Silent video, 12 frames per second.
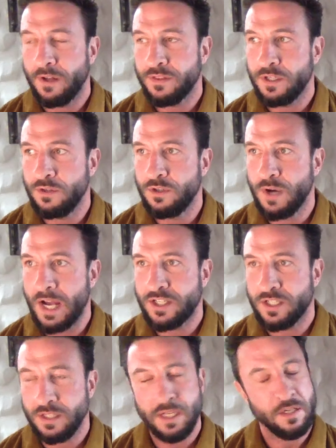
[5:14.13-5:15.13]
felt the new
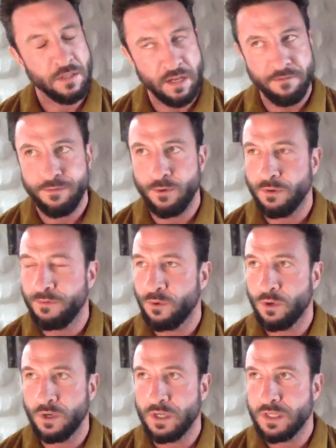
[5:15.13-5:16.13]
direction that you'll love
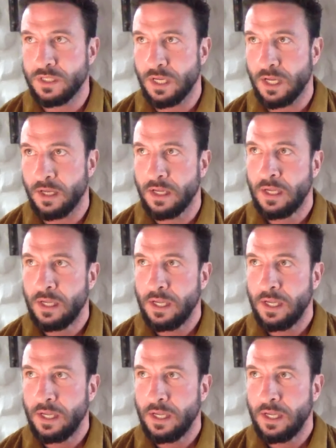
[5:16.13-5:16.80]
4-4 is uh,